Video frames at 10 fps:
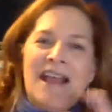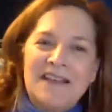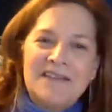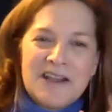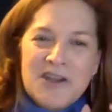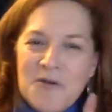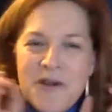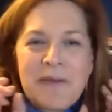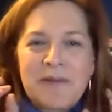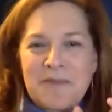And then you were
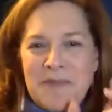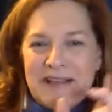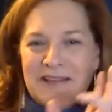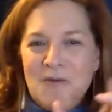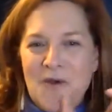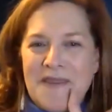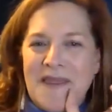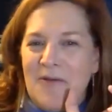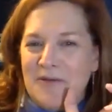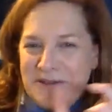able to pick the one
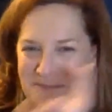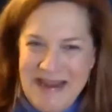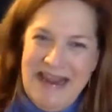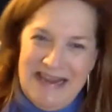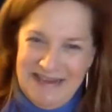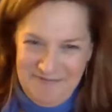that was me.